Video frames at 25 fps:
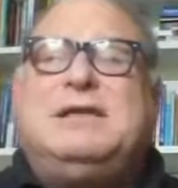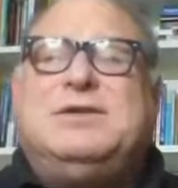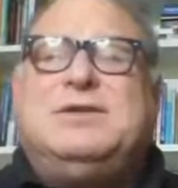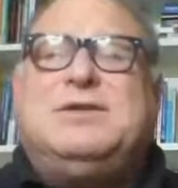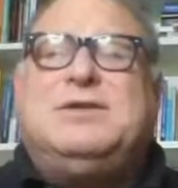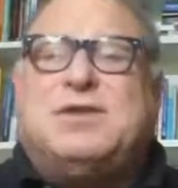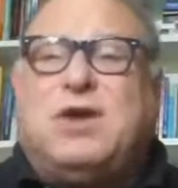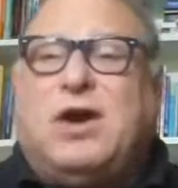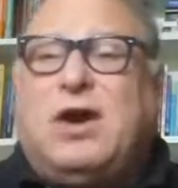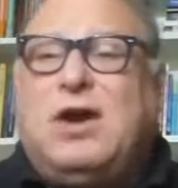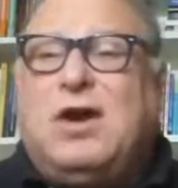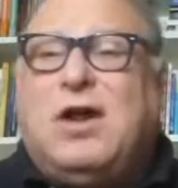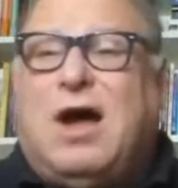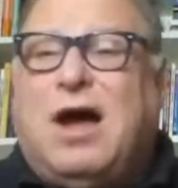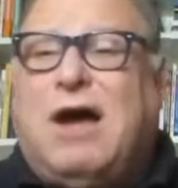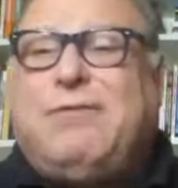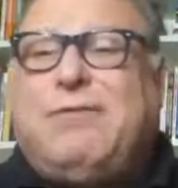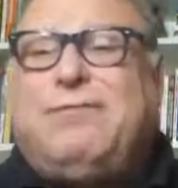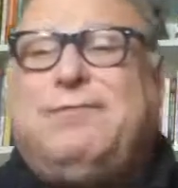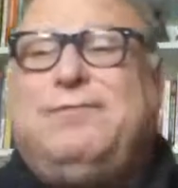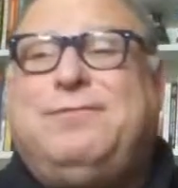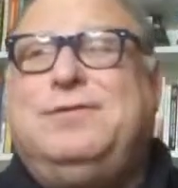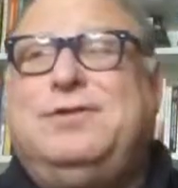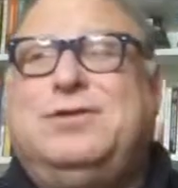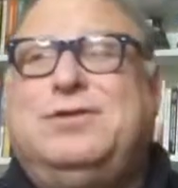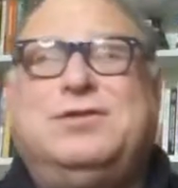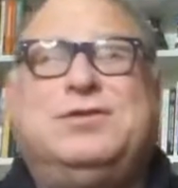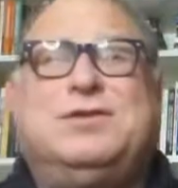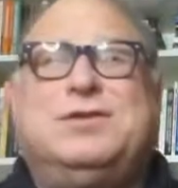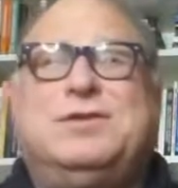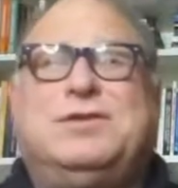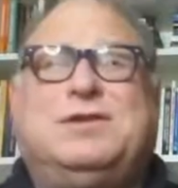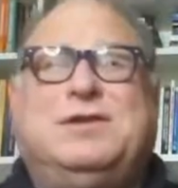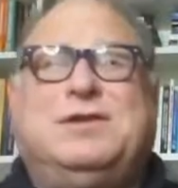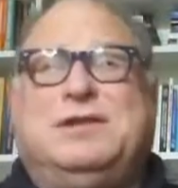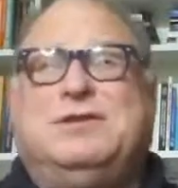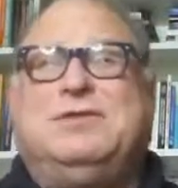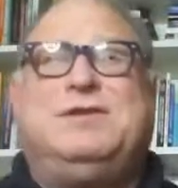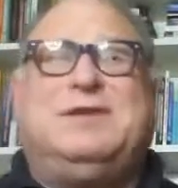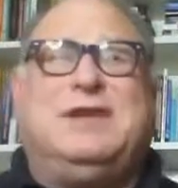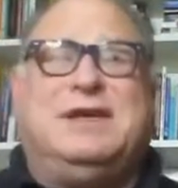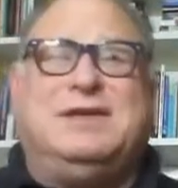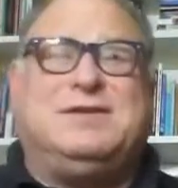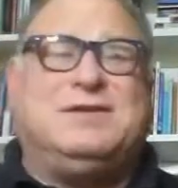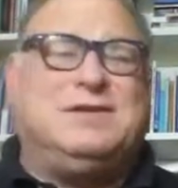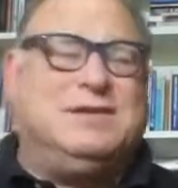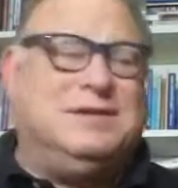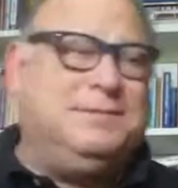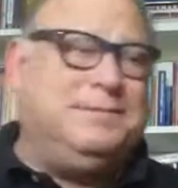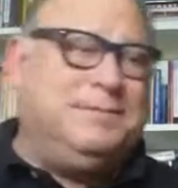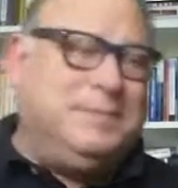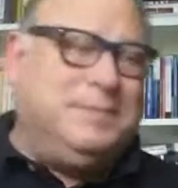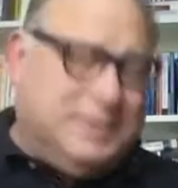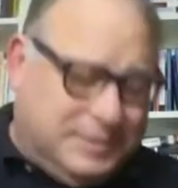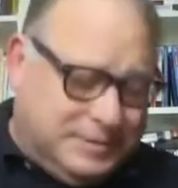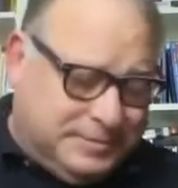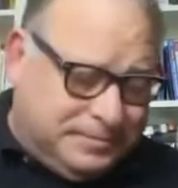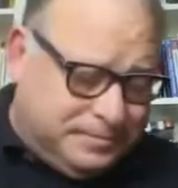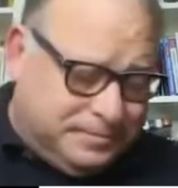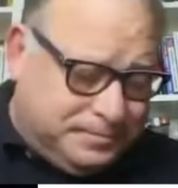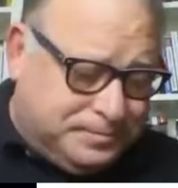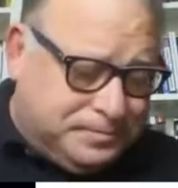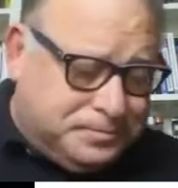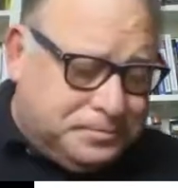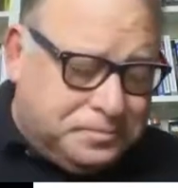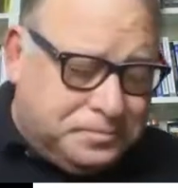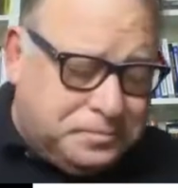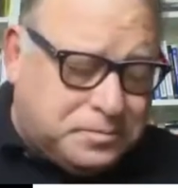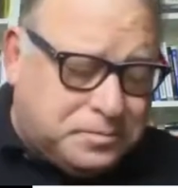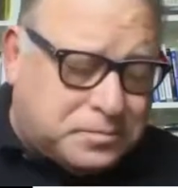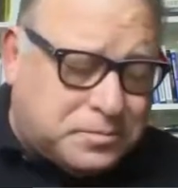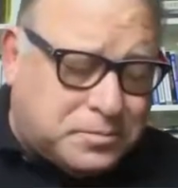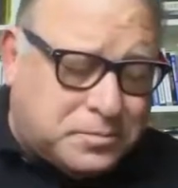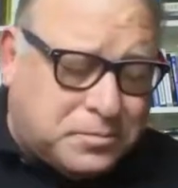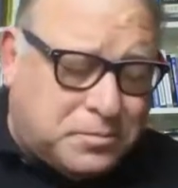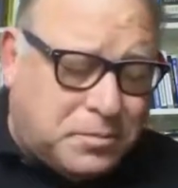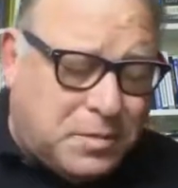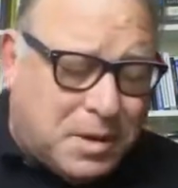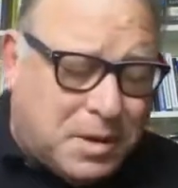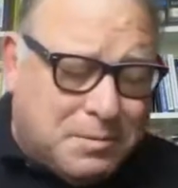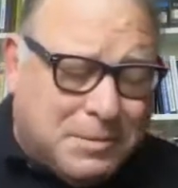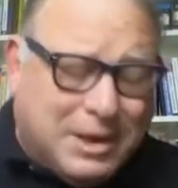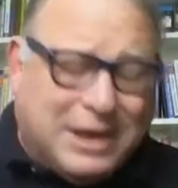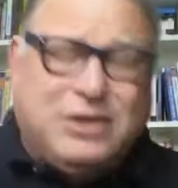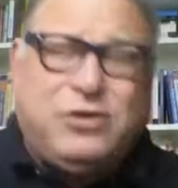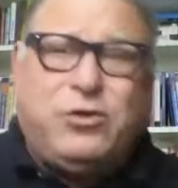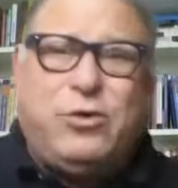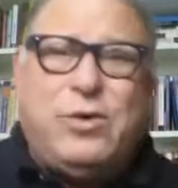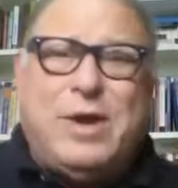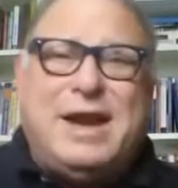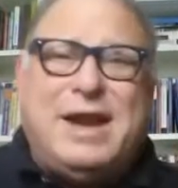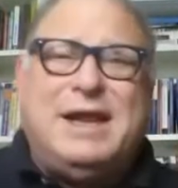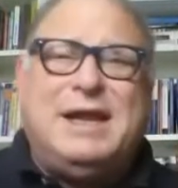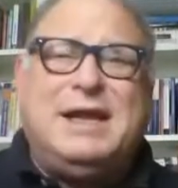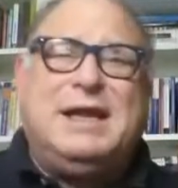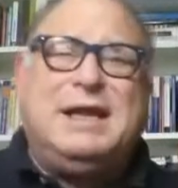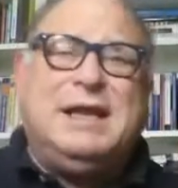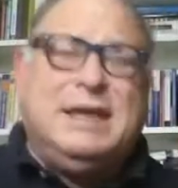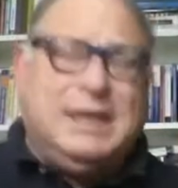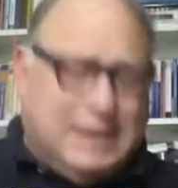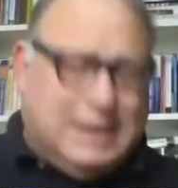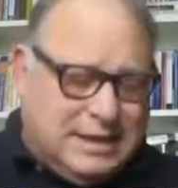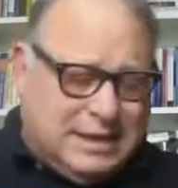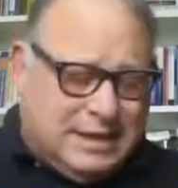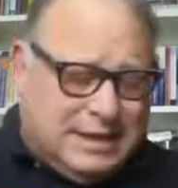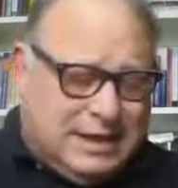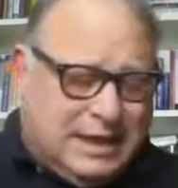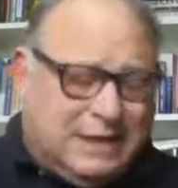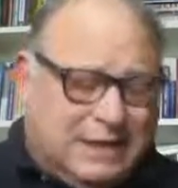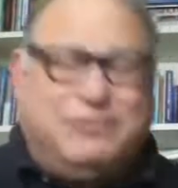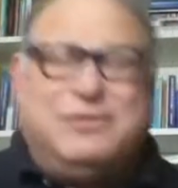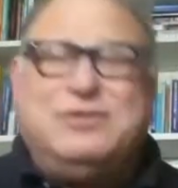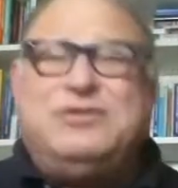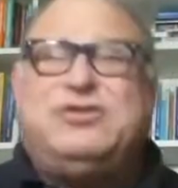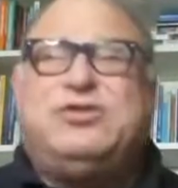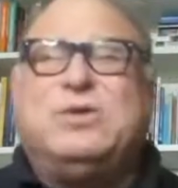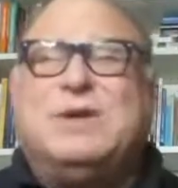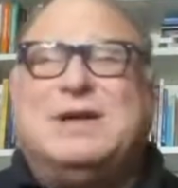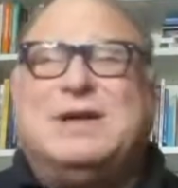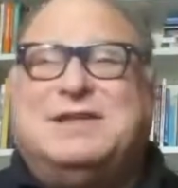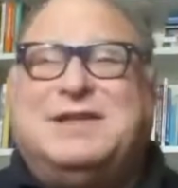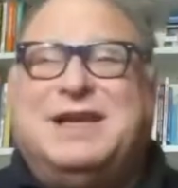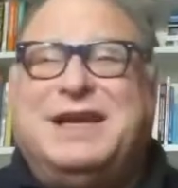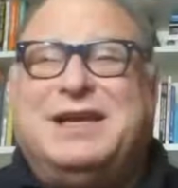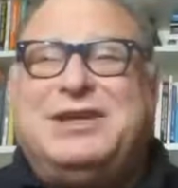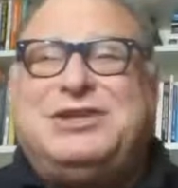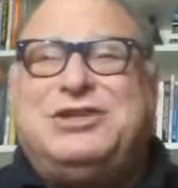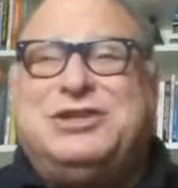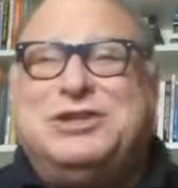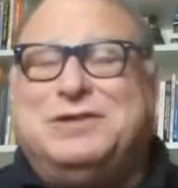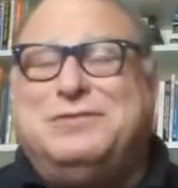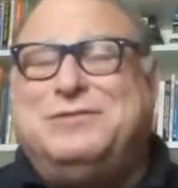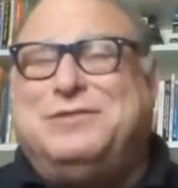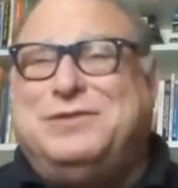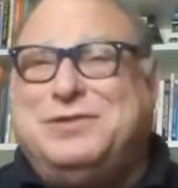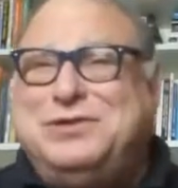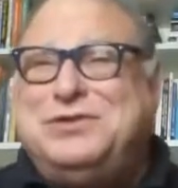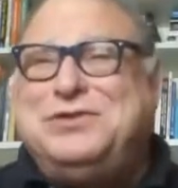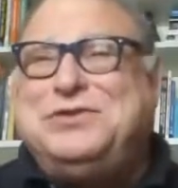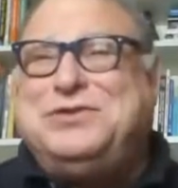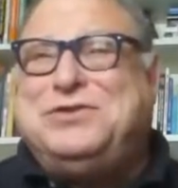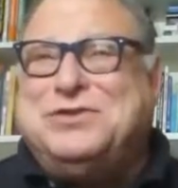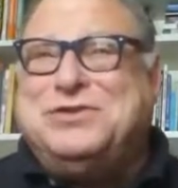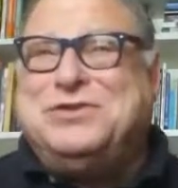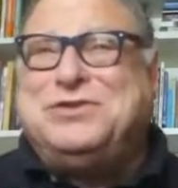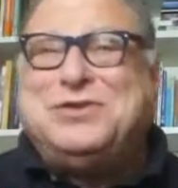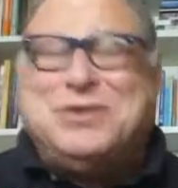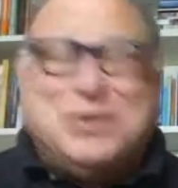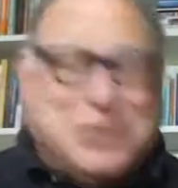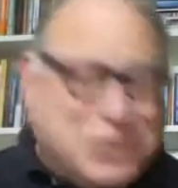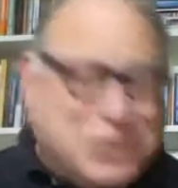to start off user scenarios testing by creating a visualization of the users